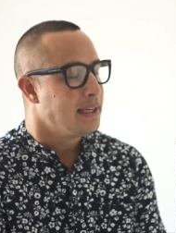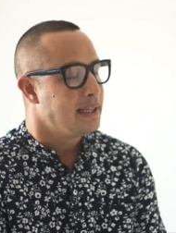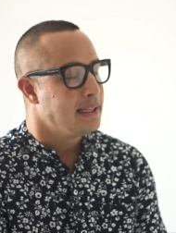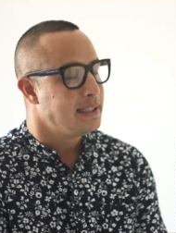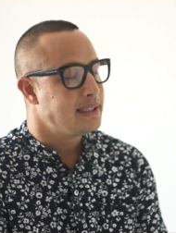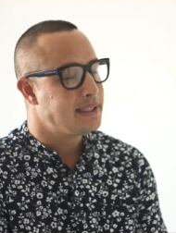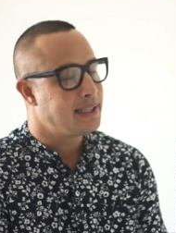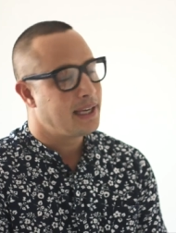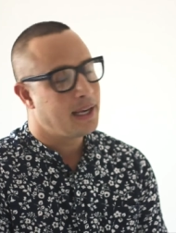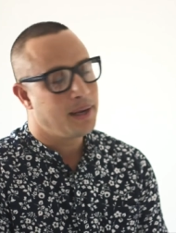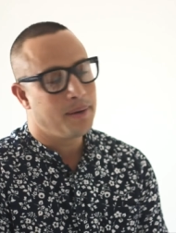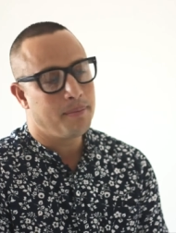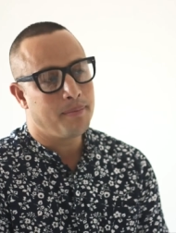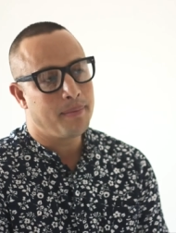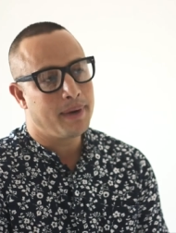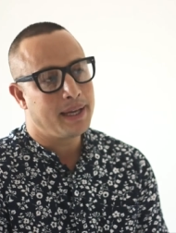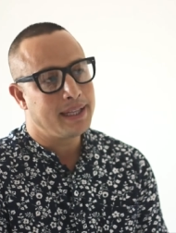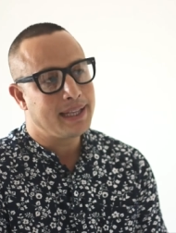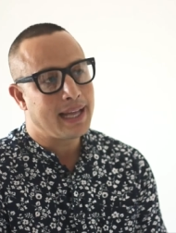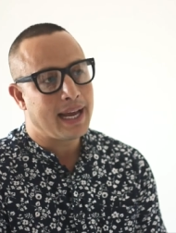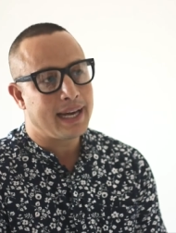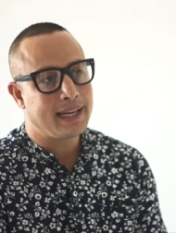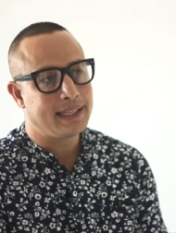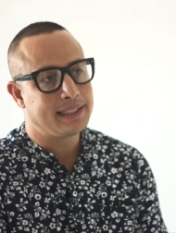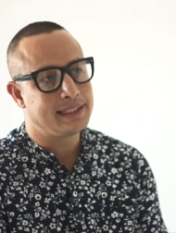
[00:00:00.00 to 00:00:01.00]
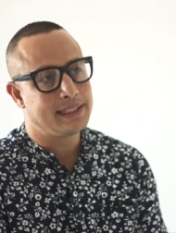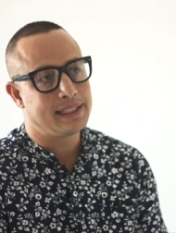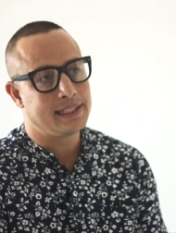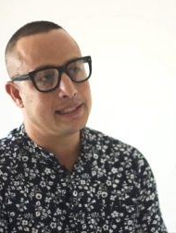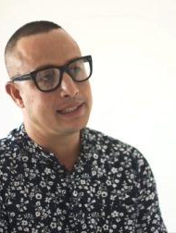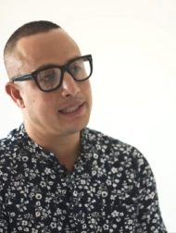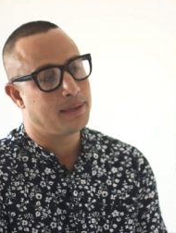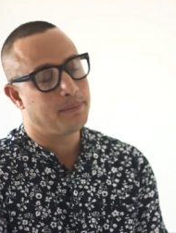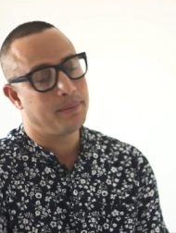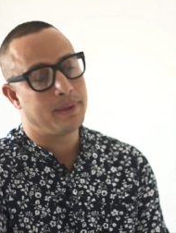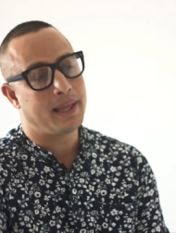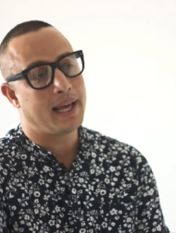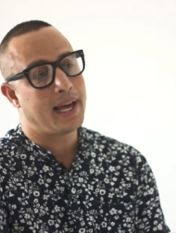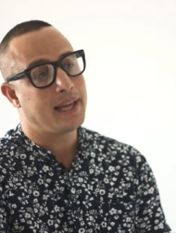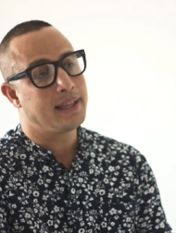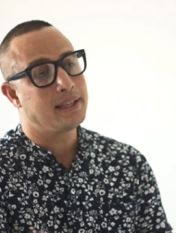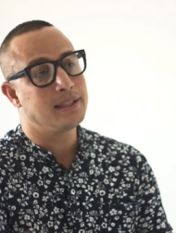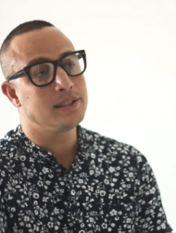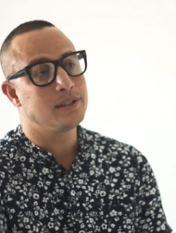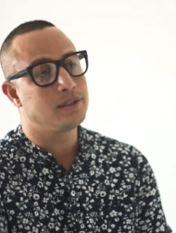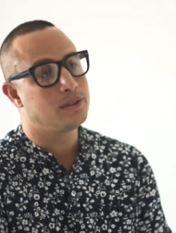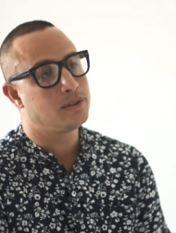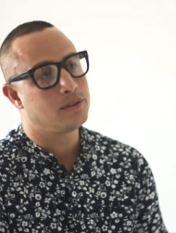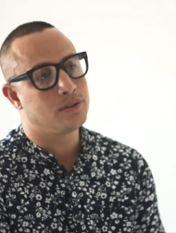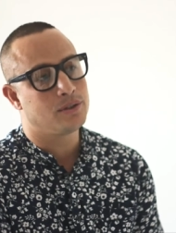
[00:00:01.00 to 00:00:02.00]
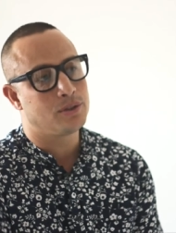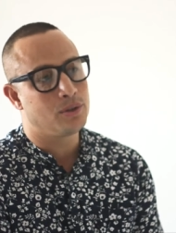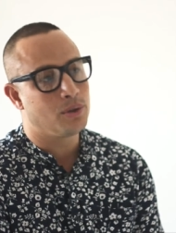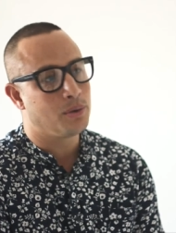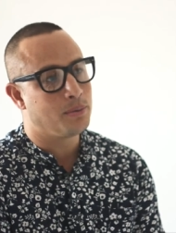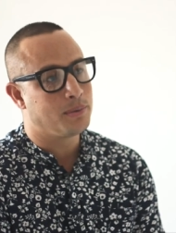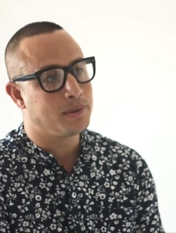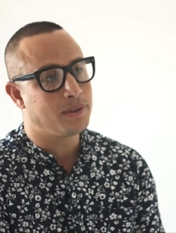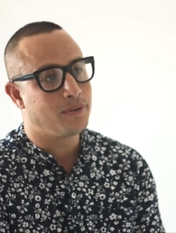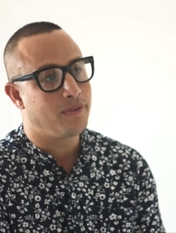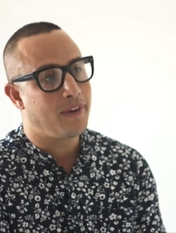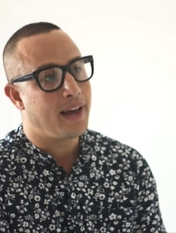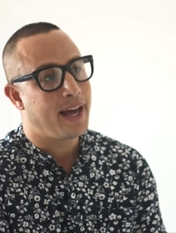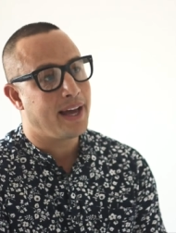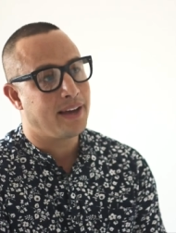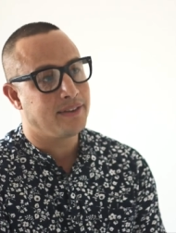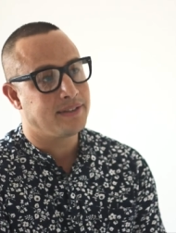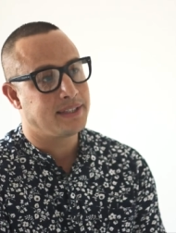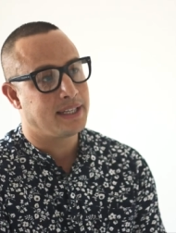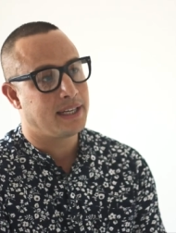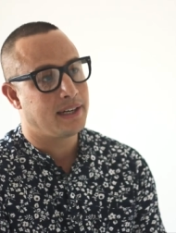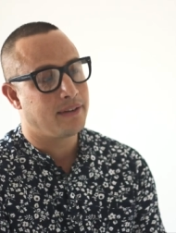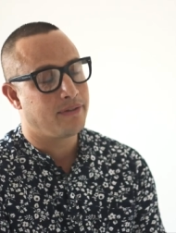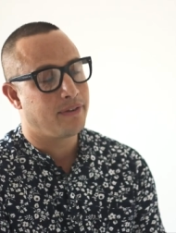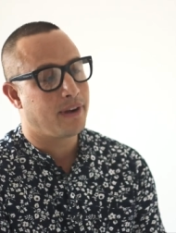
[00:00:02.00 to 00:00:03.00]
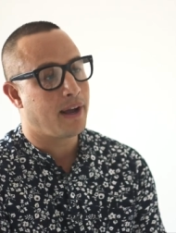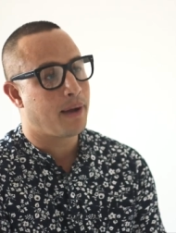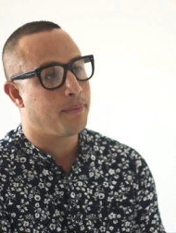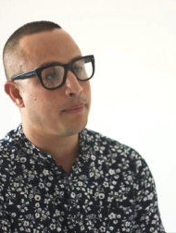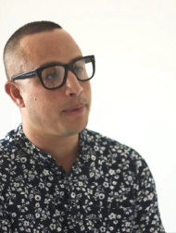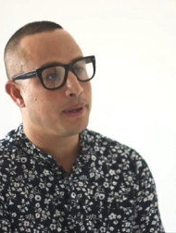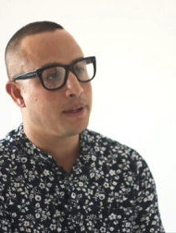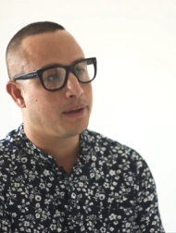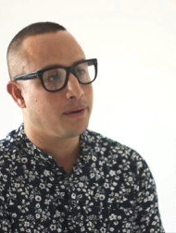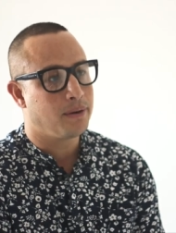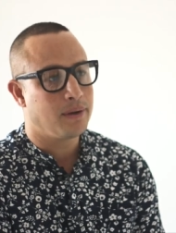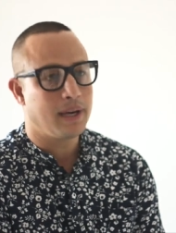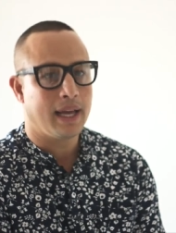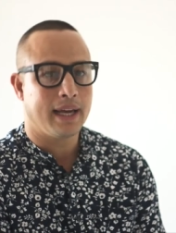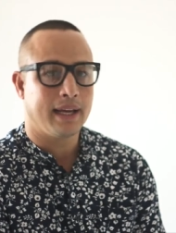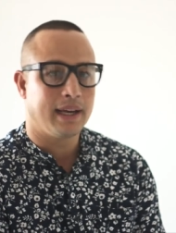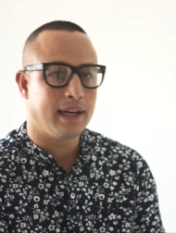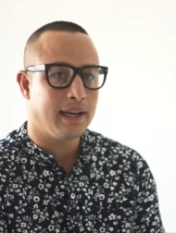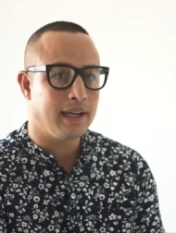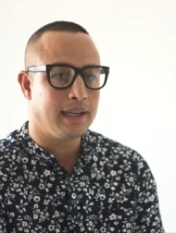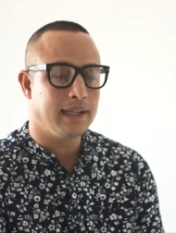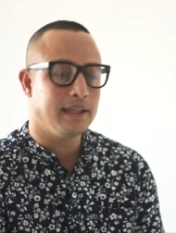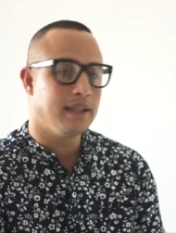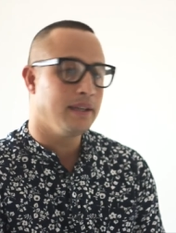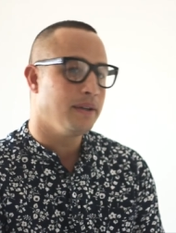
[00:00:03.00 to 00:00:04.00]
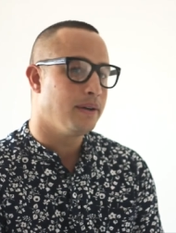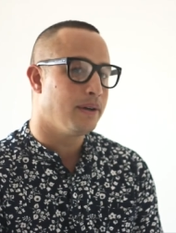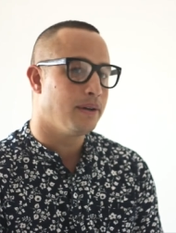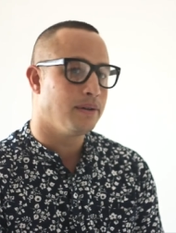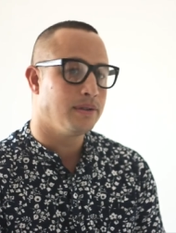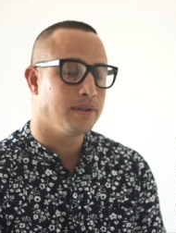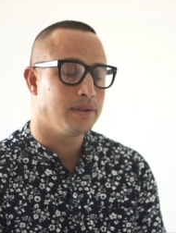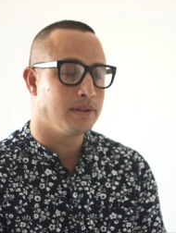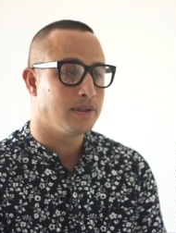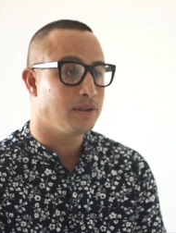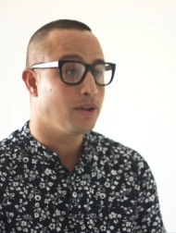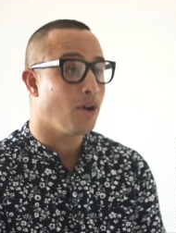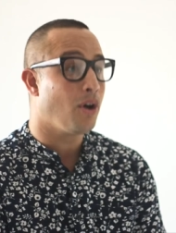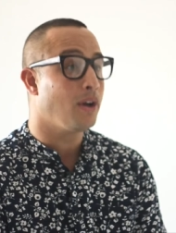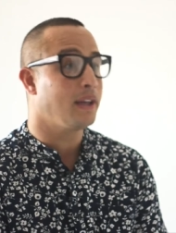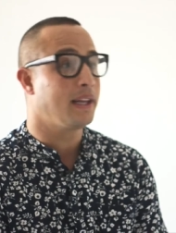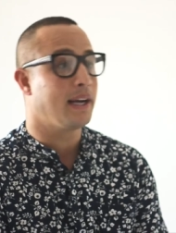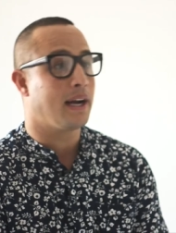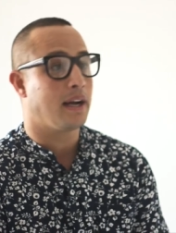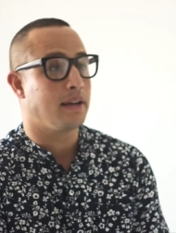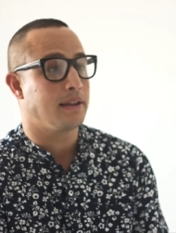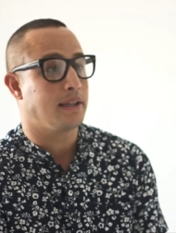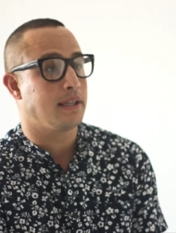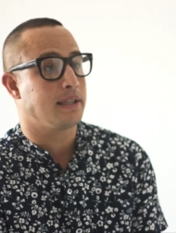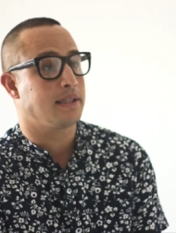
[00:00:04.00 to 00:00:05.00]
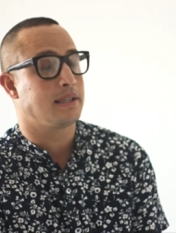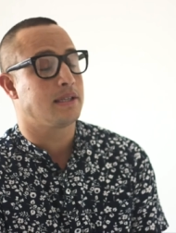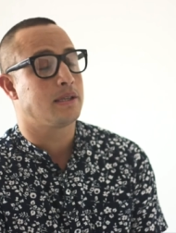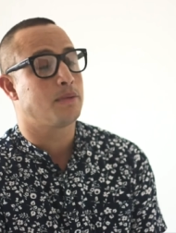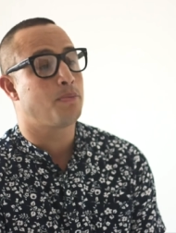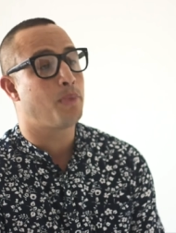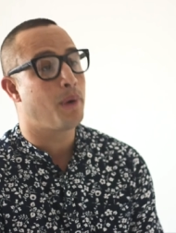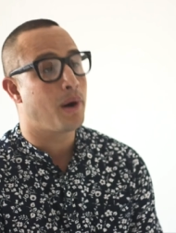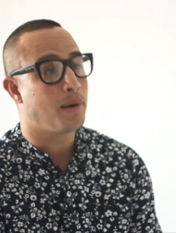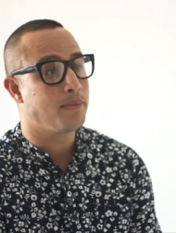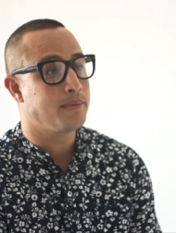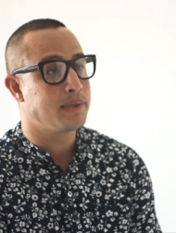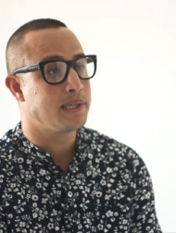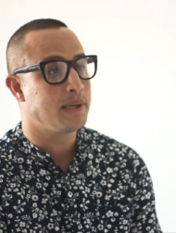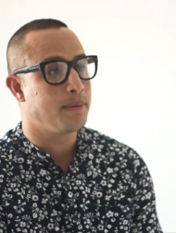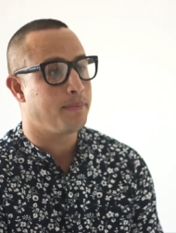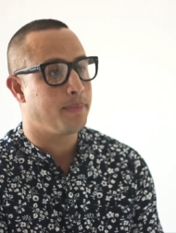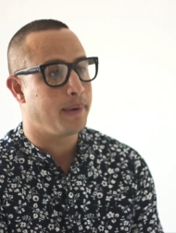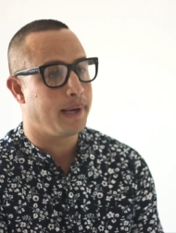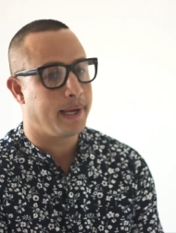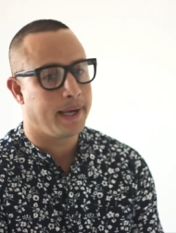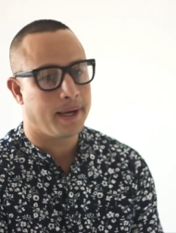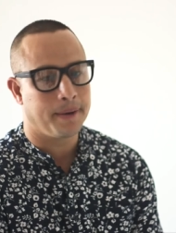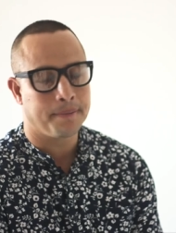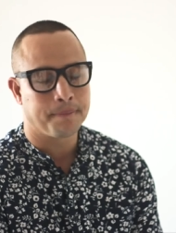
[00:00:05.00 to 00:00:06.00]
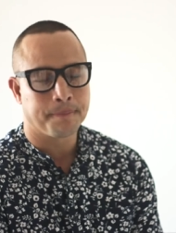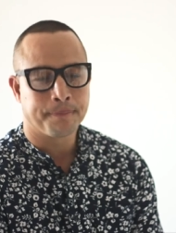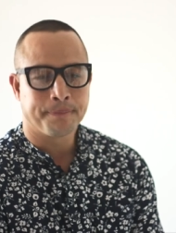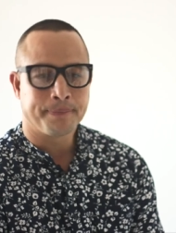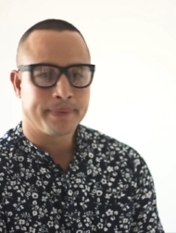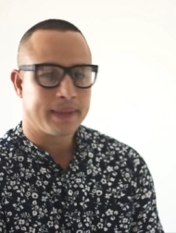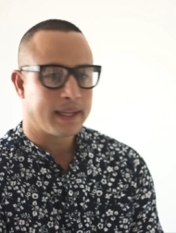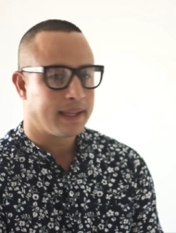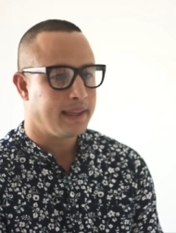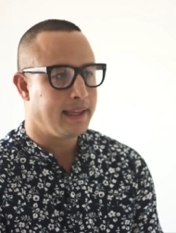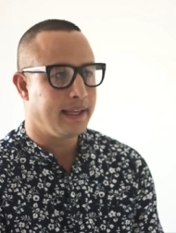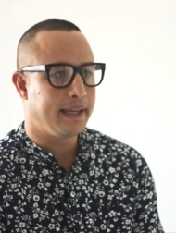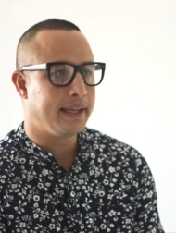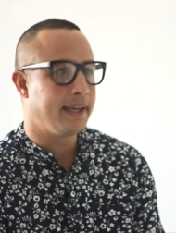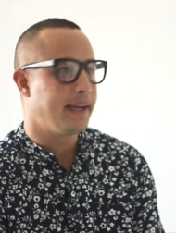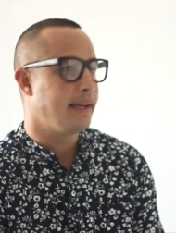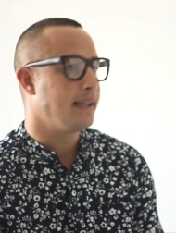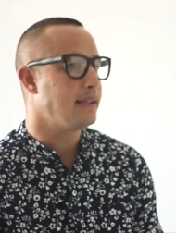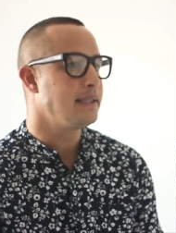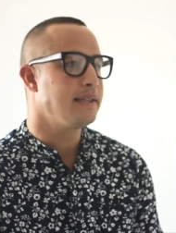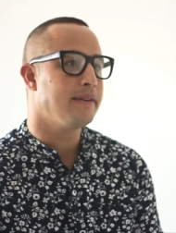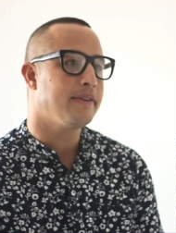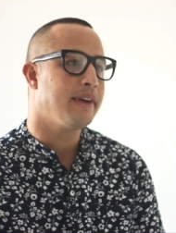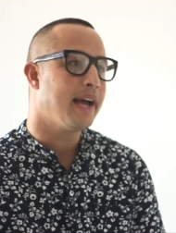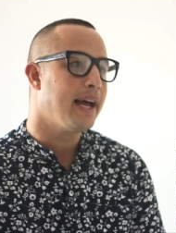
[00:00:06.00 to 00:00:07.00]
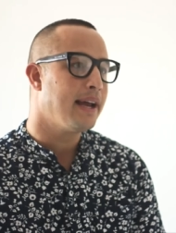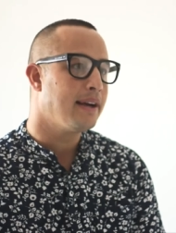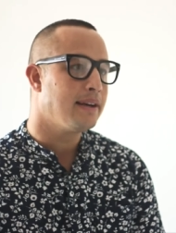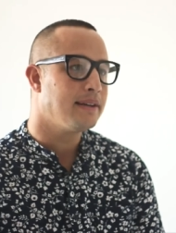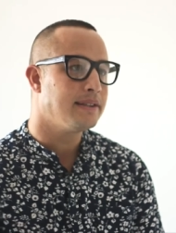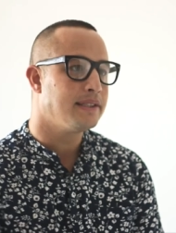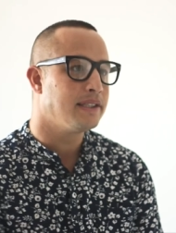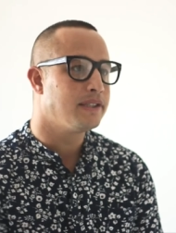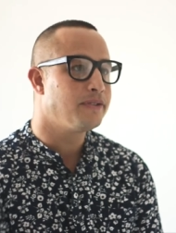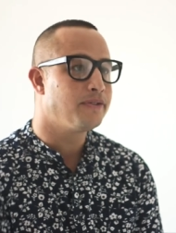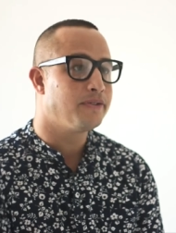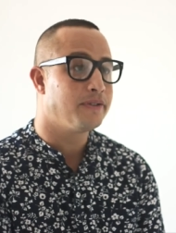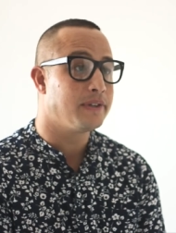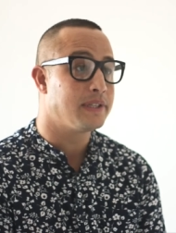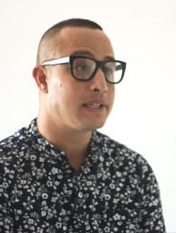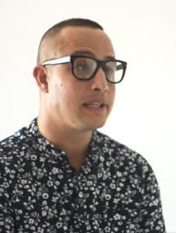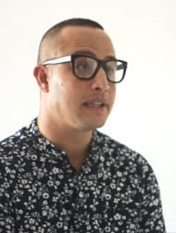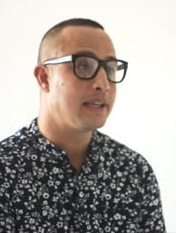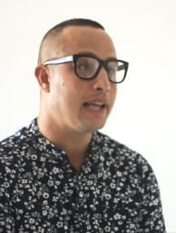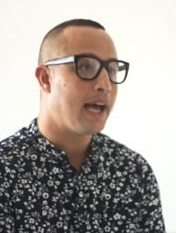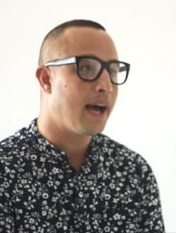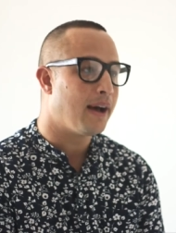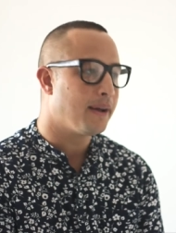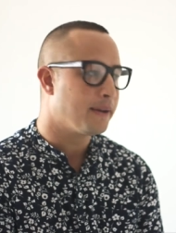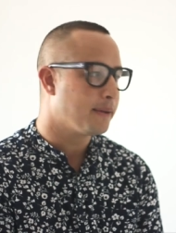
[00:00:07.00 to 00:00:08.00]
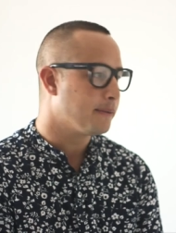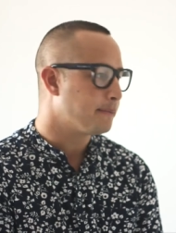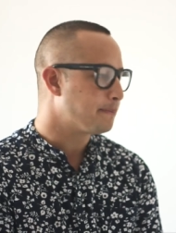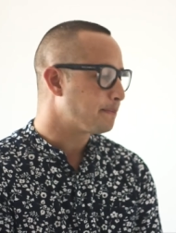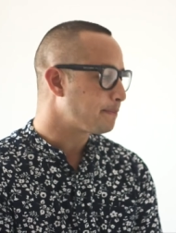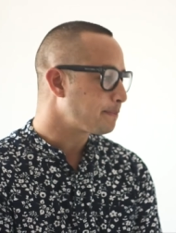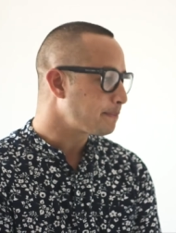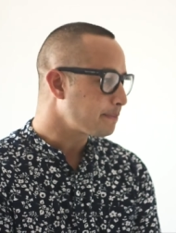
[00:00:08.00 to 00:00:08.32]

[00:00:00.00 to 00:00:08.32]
same uh, direction as some of the other Stormers flowers that have come through. Like really, you know, started out as a promising player, and their careers have kind of just fizzled out.